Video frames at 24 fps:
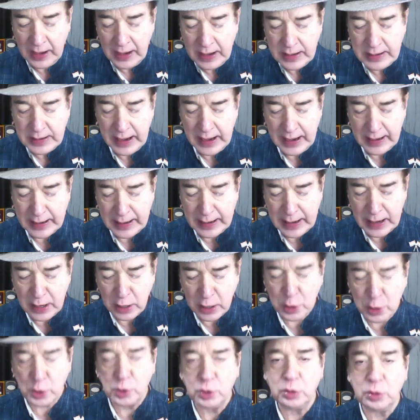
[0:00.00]

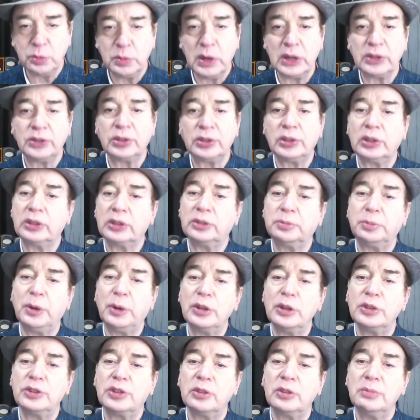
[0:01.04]
taking too much
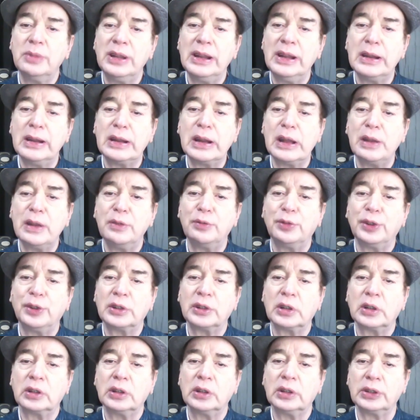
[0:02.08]
responsibility for
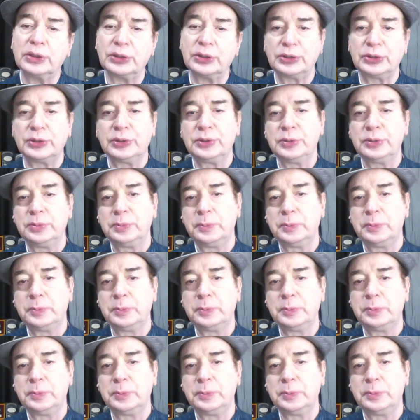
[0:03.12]
others.